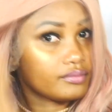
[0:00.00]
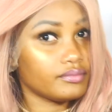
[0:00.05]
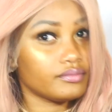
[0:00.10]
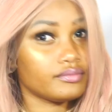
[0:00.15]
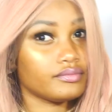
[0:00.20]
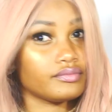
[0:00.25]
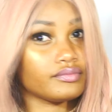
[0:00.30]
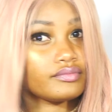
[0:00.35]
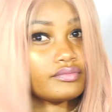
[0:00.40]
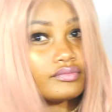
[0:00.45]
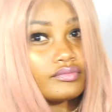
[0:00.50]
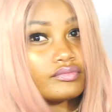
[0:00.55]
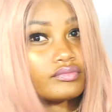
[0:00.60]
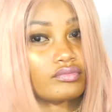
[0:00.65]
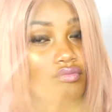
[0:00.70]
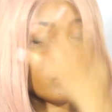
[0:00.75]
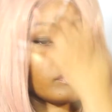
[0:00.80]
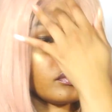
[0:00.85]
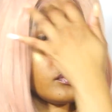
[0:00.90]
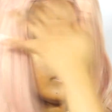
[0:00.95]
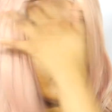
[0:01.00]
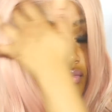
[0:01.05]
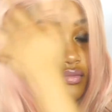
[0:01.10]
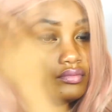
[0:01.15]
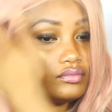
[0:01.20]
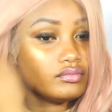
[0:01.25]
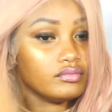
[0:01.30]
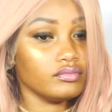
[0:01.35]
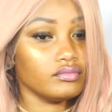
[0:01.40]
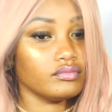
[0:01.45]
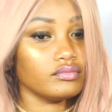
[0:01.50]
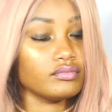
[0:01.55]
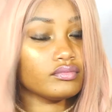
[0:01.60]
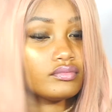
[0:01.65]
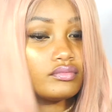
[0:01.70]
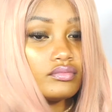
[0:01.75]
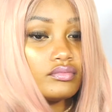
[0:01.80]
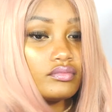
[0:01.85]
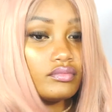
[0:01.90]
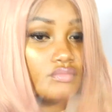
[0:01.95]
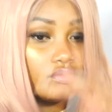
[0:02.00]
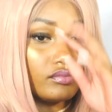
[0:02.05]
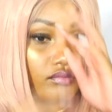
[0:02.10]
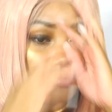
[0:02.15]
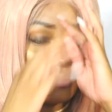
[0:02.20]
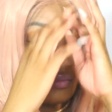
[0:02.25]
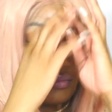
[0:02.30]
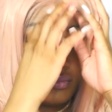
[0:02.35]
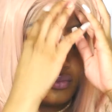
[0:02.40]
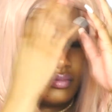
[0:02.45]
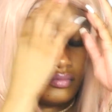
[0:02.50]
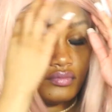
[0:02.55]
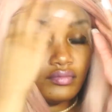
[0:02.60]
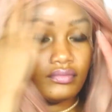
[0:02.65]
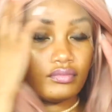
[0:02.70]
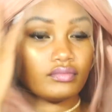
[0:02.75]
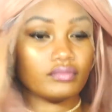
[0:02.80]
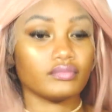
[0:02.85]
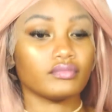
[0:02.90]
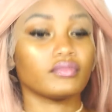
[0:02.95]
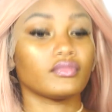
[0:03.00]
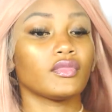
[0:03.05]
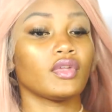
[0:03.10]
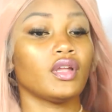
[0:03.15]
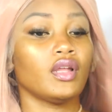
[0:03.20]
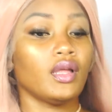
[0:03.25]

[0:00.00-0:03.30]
Nobody speaks.